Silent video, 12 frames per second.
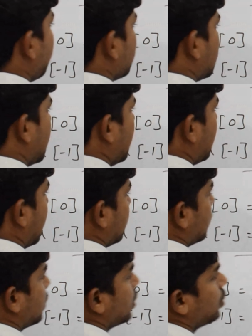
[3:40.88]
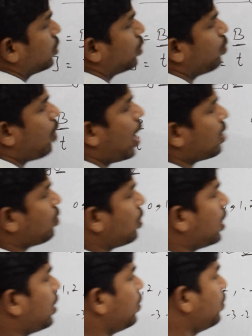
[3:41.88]
sentence. So what
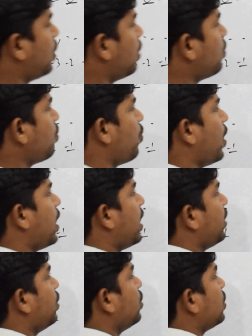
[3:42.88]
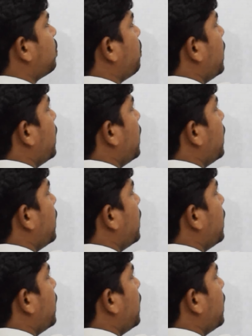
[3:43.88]
gonna do now? When I use B